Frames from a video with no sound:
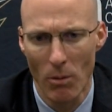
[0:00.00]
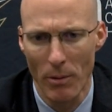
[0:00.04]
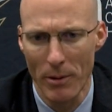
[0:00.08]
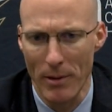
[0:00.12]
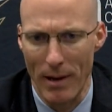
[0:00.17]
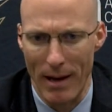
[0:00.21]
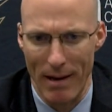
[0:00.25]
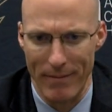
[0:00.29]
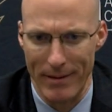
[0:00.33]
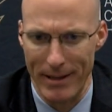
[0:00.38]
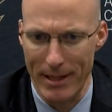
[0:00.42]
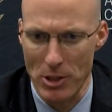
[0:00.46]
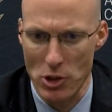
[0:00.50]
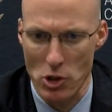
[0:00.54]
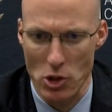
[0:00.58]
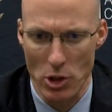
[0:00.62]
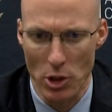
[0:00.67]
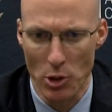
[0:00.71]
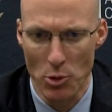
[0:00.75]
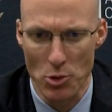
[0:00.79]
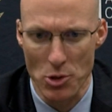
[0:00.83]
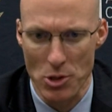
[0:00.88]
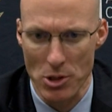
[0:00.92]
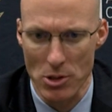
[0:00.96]
Well, we don't have any
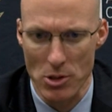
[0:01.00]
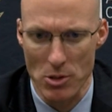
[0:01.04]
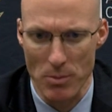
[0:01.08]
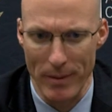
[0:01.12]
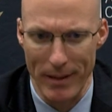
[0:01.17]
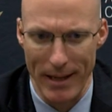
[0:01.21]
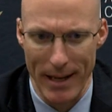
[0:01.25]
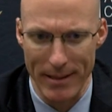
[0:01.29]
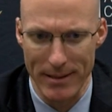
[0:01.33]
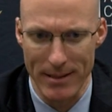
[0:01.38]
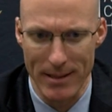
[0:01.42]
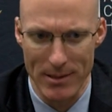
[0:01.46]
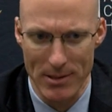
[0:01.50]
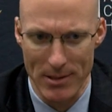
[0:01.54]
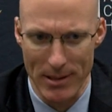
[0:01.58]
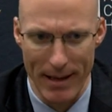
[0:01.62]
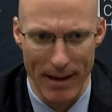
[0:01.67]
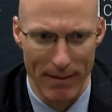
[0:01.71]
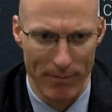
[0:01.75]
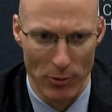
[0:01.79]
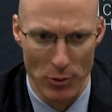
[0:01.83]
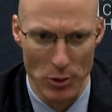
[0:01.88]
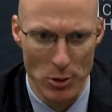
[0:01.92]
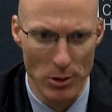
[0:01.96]
excuses. I mean, that doesn't
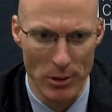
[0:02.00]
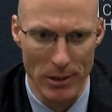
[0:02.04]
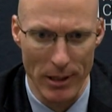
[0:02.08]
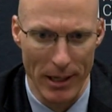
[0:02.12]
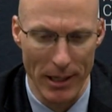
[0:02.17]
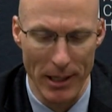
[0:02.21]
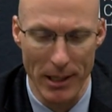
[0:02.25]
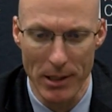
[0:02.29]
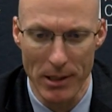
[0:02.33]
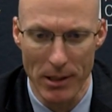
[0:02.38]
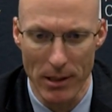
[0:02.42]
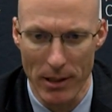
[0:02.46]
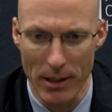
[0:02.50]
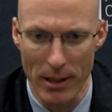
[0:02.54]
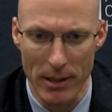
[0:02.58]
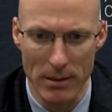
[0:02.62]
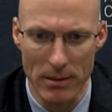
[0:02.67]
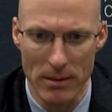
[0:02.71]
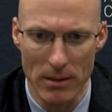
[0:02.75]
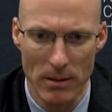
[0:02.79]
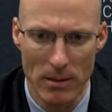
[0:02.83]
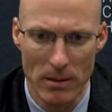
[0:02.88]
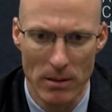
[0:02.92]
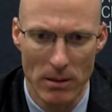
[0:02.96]
ever do you any
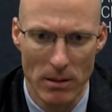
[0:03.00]
good.